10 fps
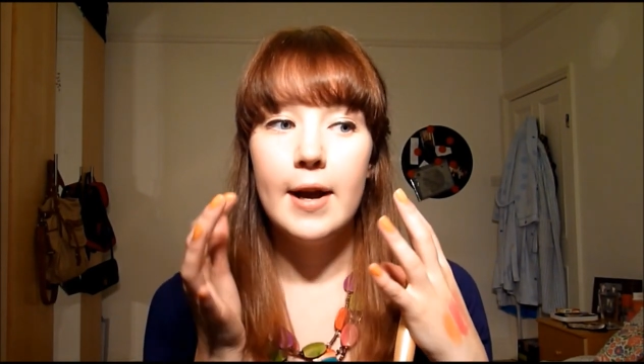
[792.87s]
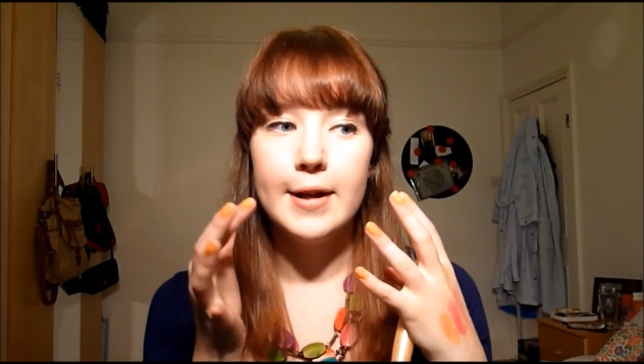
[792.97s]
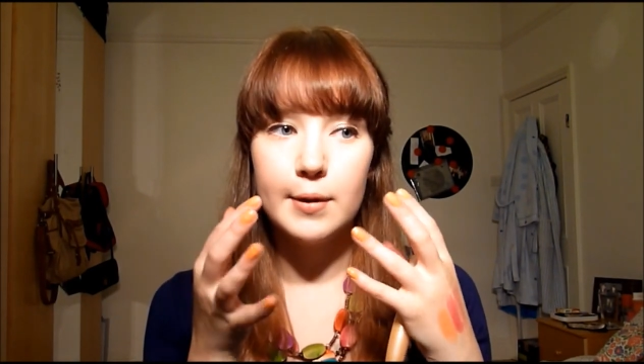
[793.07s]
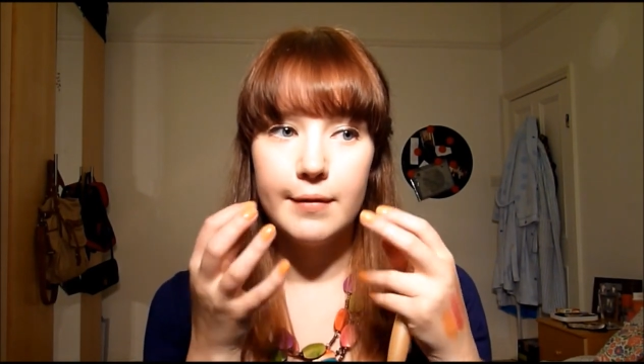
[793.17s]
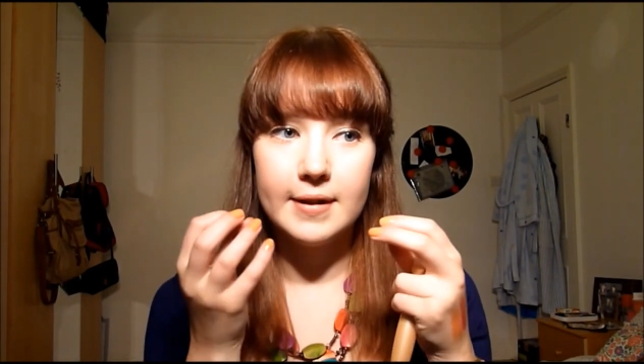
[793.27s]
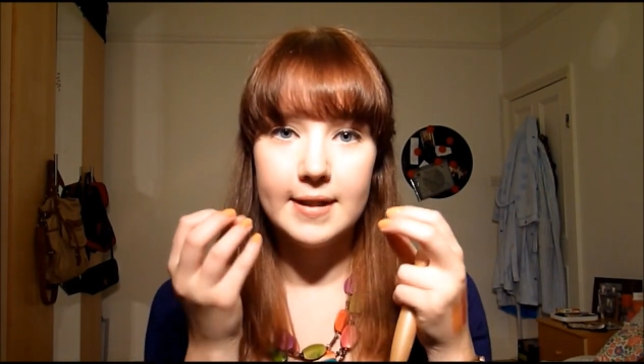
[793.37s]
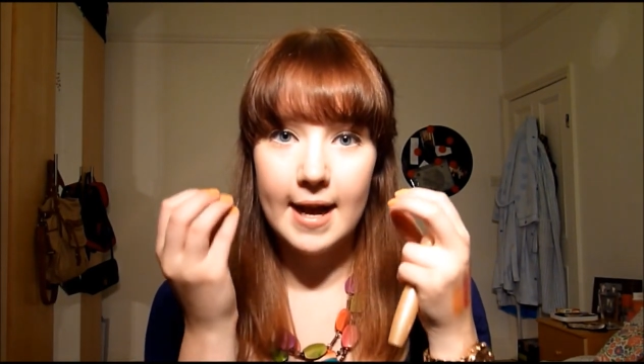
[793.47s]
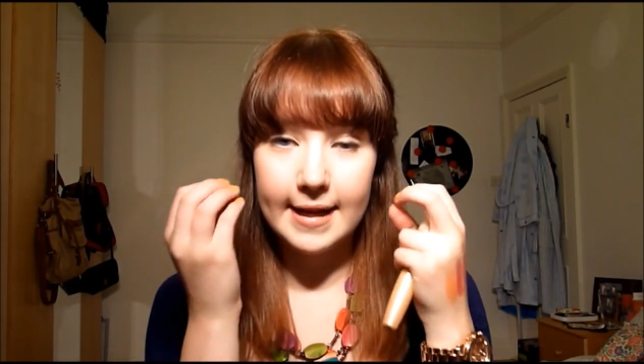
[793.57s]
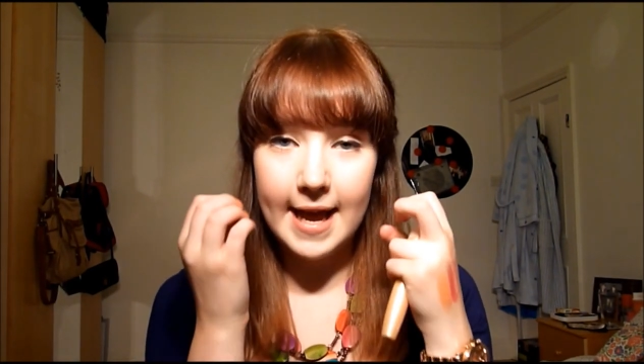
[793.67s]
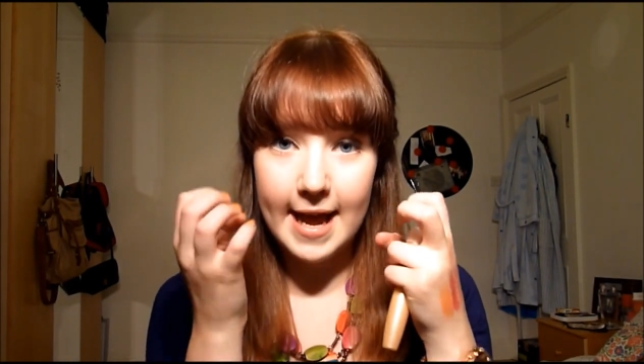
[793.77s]
and so if I
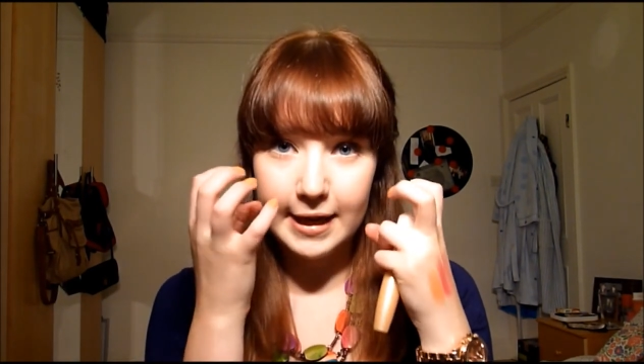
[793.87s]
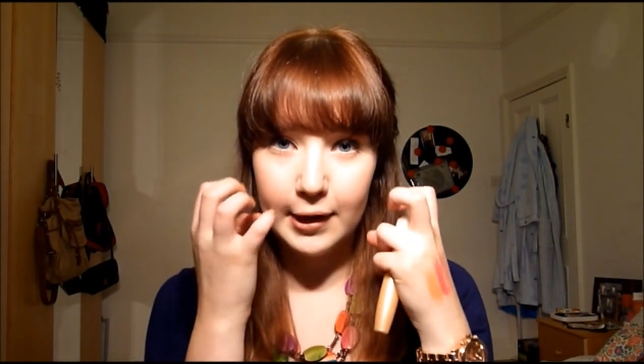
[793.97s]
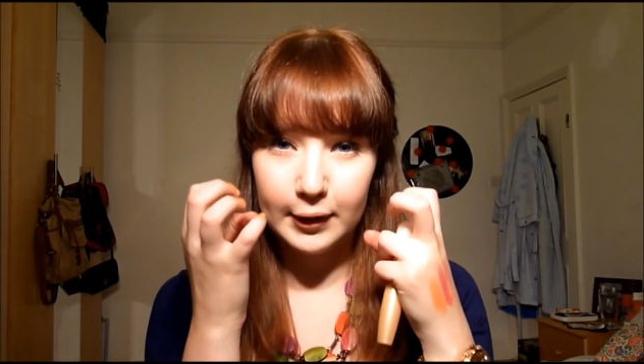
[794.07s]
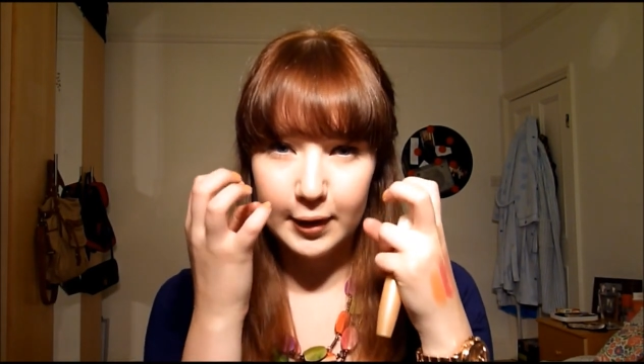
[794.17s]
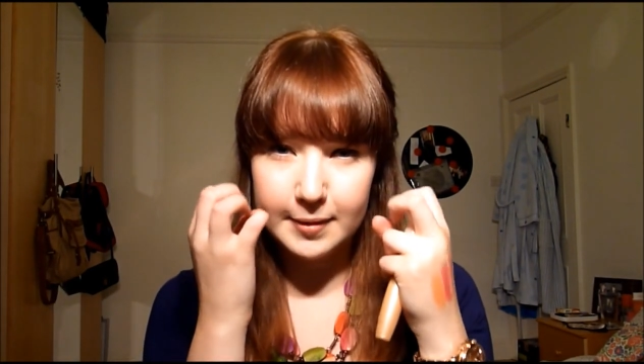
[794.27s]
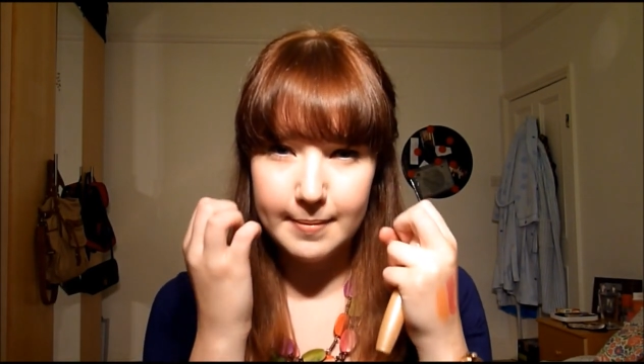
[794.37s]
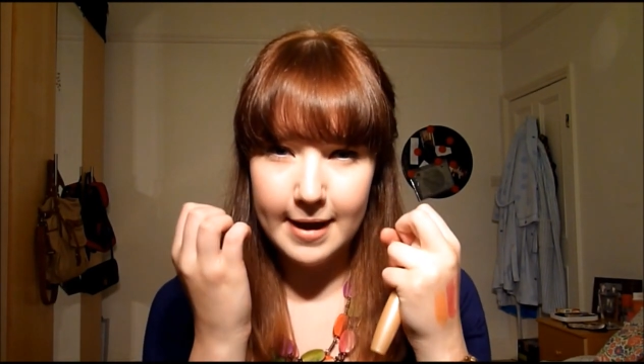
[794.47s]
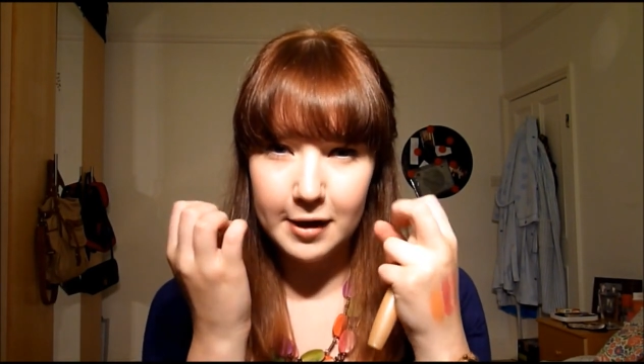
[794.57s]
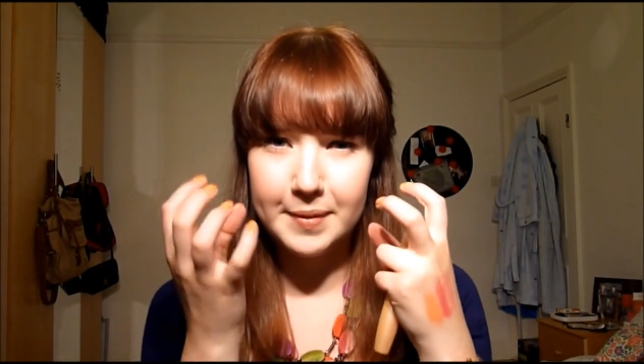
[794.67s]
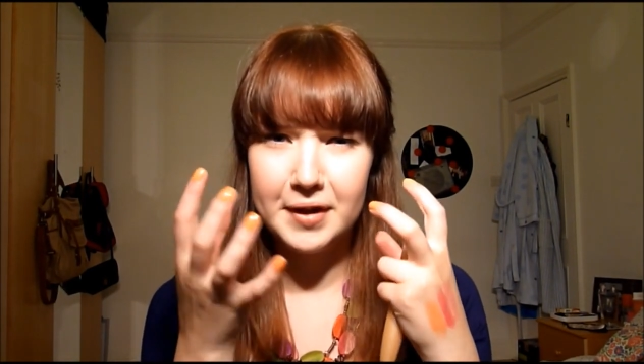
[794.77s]
start caking on loads of makeup,